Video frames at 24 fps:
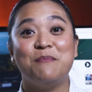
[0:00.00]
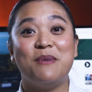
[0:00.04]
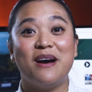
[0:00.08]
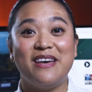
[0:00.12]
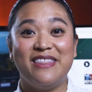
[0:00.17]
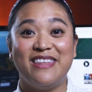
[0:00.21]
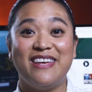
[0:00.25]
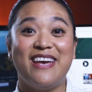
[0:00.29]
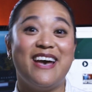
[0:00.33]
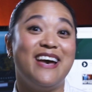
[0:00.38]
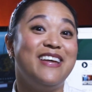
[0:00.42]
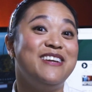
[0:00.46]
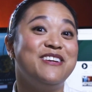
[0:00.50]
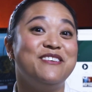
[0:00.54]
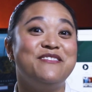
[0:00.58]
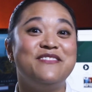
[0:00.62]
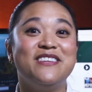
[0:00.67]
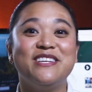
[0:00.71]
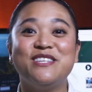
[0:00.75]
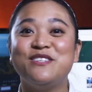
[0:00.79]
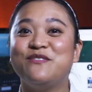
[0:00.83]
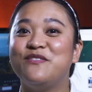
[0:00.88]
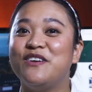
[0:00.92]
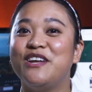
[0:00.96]
By the end
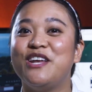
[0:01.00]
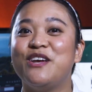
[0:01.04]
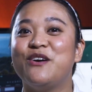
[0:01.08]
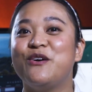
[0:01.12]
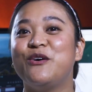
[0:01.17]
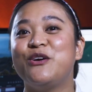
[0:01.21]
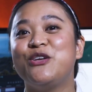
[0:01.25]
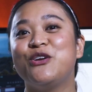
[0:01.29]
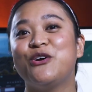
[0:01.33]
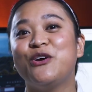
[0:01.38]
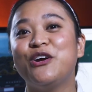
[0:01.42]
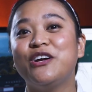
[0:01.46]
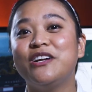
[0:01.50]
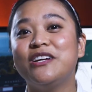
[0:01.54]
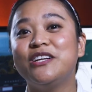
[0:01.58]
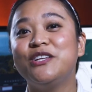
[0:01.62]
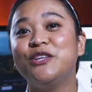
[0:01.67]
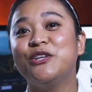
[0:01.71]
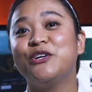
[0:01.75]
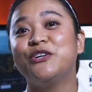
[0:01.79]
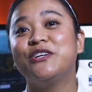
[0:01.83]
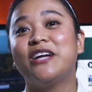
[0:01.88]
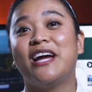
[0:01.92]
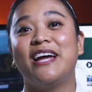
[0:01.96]
of this video, you're
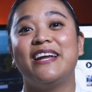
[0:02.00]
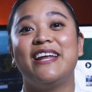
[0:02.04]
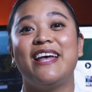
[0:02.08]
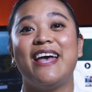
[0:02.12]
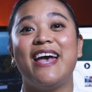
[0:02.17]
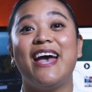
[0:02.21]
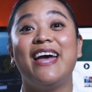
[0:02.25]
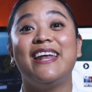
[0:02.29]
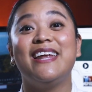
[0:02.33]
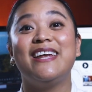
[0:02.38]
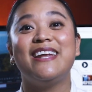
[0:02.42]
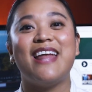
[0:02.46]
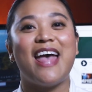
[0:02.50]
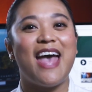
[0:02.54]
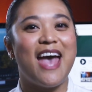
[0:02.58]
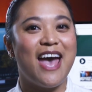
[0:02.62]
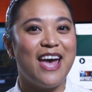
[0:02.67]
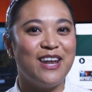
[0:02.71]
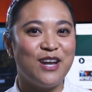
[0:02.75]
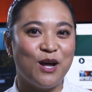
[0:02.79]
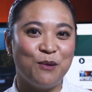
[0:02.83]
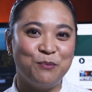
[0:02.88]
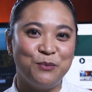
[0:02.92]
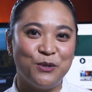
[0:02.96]
gonna learn how to edit
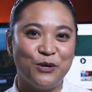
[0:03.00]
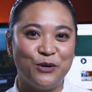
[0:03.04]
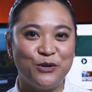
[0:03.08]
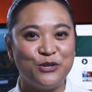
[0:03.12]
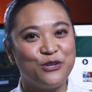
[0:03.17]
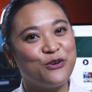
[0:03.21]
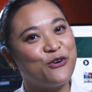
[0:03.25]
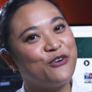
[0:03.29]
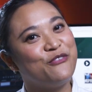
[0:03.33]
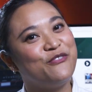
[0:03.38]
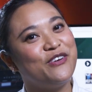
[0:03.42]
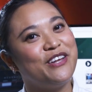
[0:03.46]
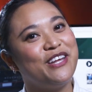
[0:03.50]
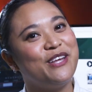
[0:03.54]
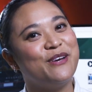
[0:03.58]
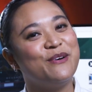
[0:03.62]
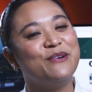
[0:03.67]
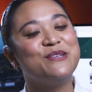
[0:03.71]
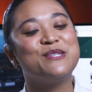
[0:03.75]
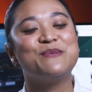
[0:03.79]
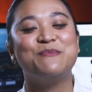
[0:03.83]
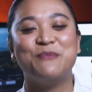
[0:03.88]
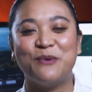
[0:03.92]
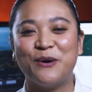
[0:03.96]
and upload your
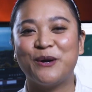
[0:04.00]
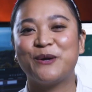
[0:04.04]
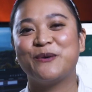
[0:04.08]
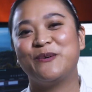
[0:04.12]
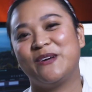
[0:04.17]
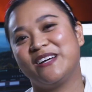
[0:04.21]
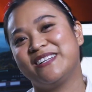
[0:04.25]
videos more